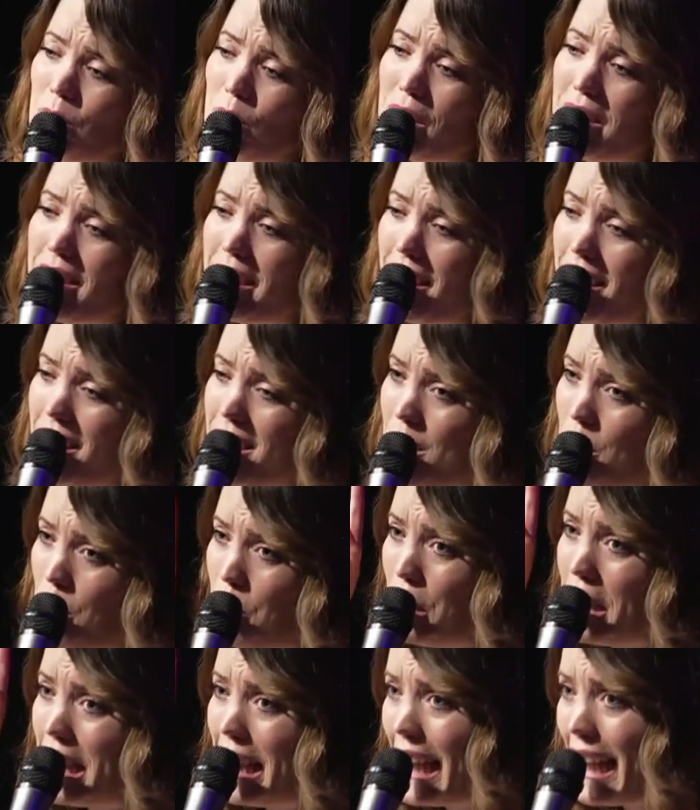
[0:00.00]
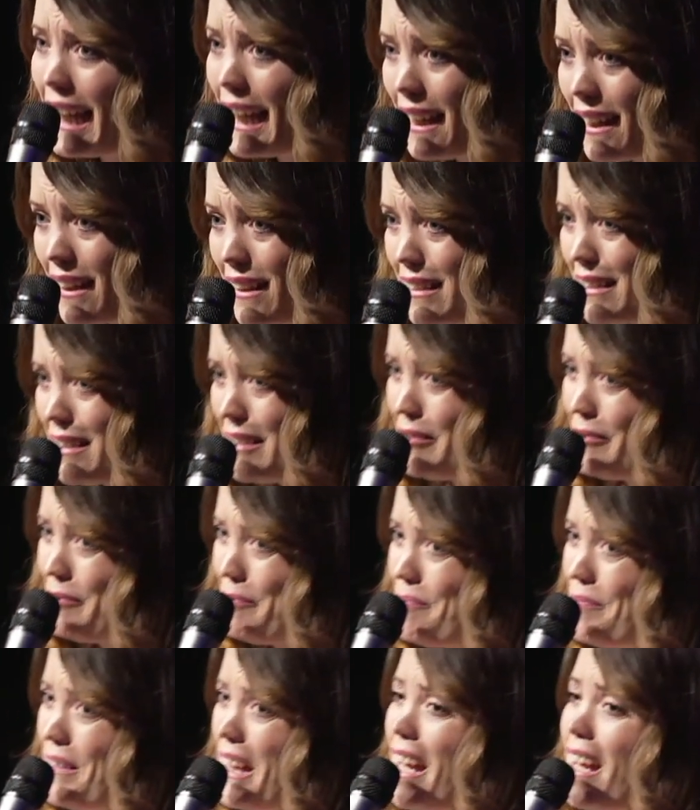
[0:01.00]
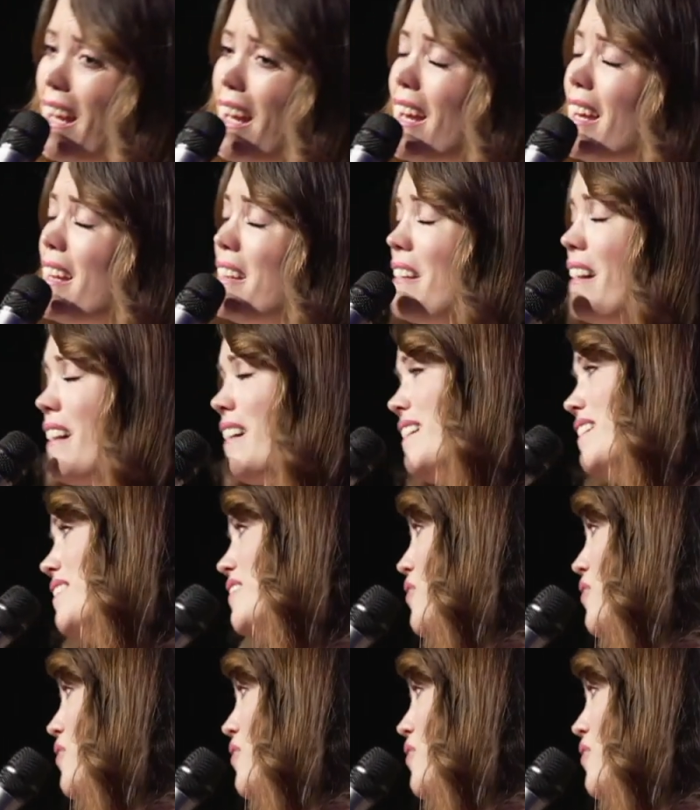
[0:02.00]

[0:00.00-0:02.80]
with his plan and not our